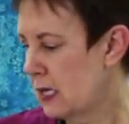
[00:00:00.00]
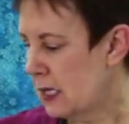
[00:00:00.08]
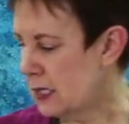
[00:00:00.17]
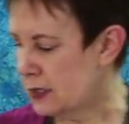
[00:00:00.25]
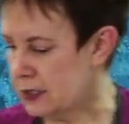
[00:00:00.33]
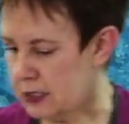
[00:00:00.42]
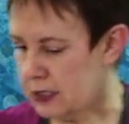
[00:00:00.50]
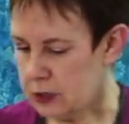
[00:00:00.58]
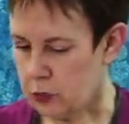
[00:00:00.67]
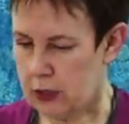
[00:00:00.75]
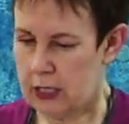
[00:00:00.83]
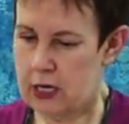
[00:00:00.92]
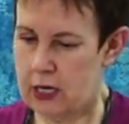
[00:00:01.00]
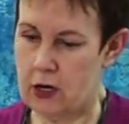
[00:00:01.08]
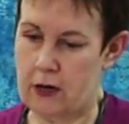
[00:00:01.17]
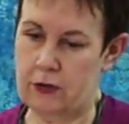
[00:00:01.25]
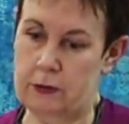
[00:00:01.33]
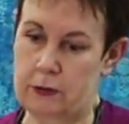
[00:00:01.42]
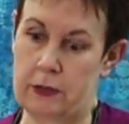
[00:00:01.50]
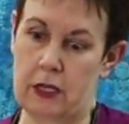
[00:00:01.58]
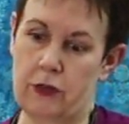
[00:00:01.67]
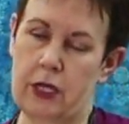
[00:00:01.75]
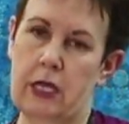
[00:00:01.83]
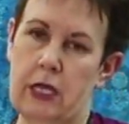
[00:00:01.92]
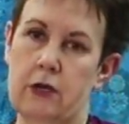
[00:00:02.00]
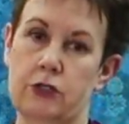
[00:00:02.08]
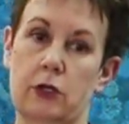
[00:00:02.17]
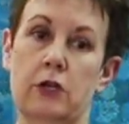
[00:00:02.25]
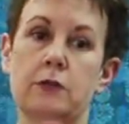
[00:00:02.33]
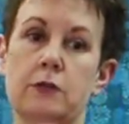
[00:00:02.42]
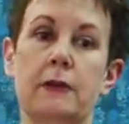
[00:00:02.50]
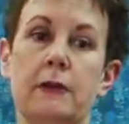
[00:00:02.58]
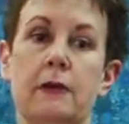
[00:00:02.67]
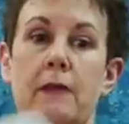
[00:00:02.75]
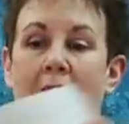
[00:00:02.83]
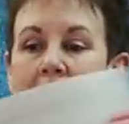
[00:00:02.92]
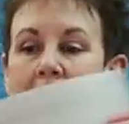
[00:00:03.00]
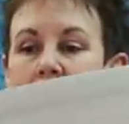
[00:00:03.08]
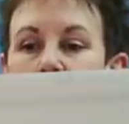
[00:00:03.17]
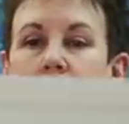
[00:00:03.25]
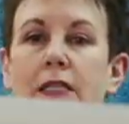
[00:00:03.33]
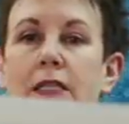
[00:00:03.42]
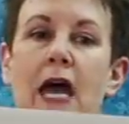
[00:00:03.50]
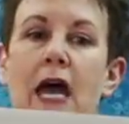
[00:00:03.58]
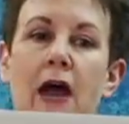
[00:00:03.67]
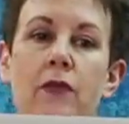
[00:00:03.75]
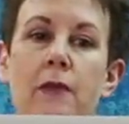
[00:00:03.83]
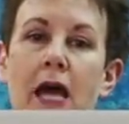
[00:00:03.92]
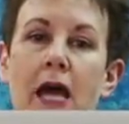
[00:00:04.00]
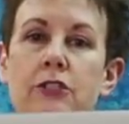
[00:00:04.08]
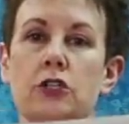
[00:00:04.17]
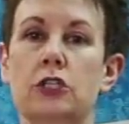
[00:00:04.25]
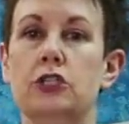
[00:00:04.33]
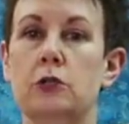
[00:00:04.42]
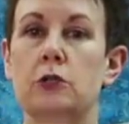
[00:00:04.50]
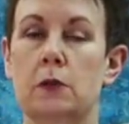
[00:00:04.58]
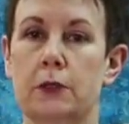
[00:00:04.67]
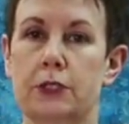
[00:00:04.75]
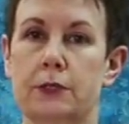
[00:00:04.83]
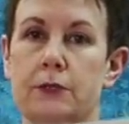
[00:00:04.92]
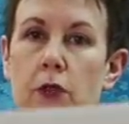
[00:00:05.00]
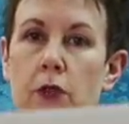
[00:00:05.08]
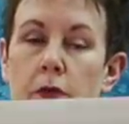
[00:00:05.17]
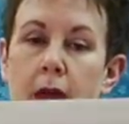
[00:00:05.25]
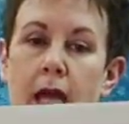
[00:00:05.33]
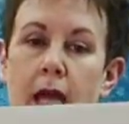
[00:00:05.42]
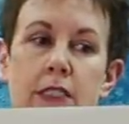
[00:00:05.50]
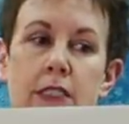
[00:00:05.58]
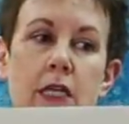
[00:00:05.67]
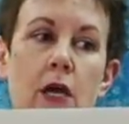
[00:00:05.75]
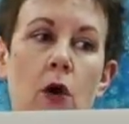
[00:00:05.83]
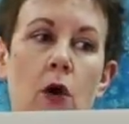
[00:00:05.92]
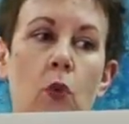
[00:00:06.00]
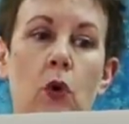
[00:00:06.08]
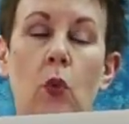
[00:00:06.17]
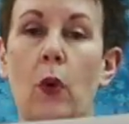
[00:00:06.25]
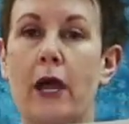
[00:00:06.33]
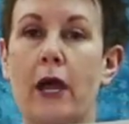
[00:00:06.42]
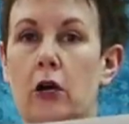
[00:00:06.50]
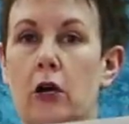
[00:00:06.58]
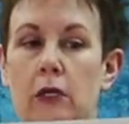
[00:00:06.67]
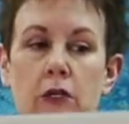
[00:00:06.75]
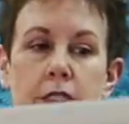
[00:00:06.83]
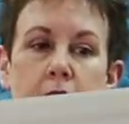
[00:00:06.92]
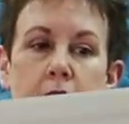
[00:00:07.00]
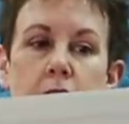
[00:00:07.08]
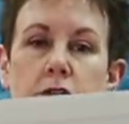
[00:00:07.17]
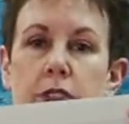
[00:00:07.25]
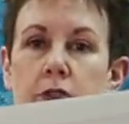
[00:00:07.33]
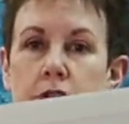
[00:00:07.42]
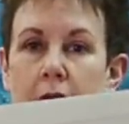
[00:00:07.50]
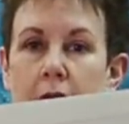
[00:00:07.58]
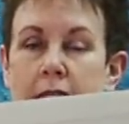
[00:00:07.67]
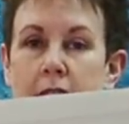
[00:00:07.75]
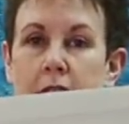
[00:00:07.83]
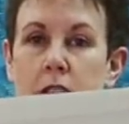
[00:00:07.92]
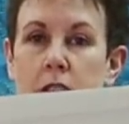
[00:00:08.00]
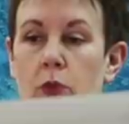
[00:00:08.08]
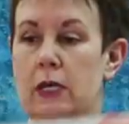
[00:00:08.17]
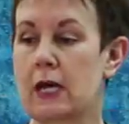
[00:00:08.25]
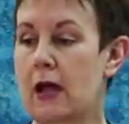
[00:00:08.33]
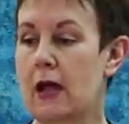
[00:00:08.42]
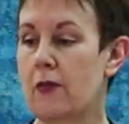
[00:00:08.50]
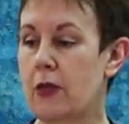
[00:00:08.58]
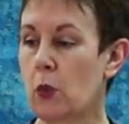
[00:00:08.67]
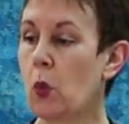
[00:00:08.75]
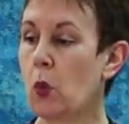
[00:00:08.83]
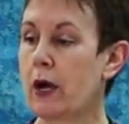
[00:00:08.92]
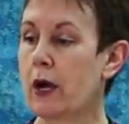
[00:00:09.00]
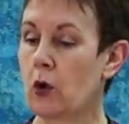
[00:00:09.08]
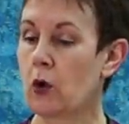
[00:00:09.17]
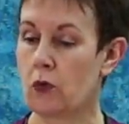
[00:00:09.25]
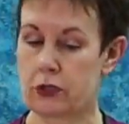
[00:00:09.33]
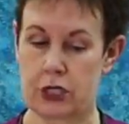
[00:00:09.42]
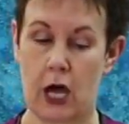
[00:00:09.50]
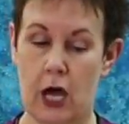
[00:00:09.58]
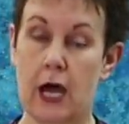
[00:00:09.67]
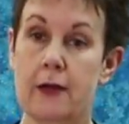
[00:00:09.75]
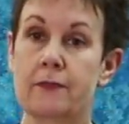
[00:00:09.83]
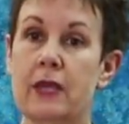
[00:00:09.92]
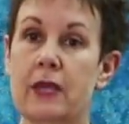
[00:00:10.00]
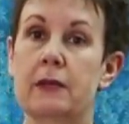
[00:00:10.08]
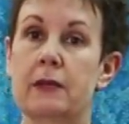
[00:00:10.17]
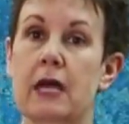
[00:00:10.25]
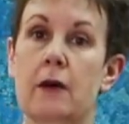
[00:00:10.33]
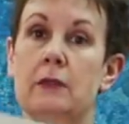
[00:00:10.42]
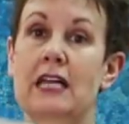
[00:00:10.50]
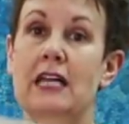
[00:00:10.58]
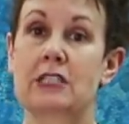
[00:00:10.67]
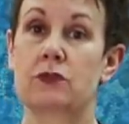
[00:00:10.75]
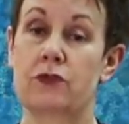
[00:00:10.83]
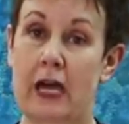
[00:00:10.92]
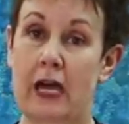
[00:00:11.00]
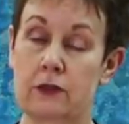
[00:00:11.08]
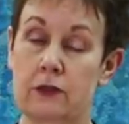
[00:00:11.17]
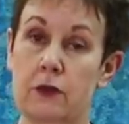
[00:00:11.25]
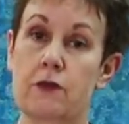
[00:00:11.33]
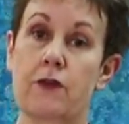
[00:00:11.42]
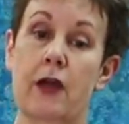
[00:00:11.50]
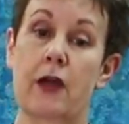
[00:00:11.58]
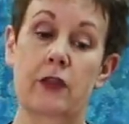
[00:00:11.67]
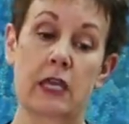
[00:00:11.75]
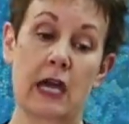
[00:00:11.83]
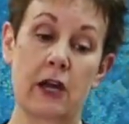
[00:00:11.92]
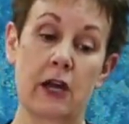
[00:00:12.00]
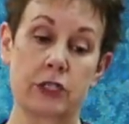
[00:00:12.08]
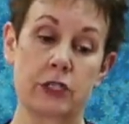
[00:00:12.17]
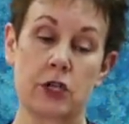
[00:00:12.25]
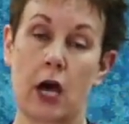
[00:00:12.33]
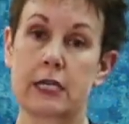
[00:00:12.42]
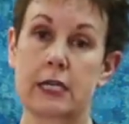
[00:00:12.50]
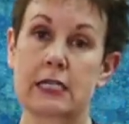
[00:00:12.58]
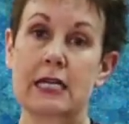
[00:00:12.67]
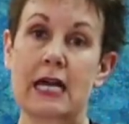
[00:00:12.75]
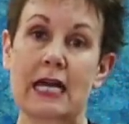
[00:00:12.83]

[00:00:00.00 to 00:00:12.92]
is this one here. I have this big thing here. So here's my big mat, and the mats are consumables. So the mats will wear, you can see there's, there's cuts in this one, they will wear over time and become less effective. If you find the cutter is not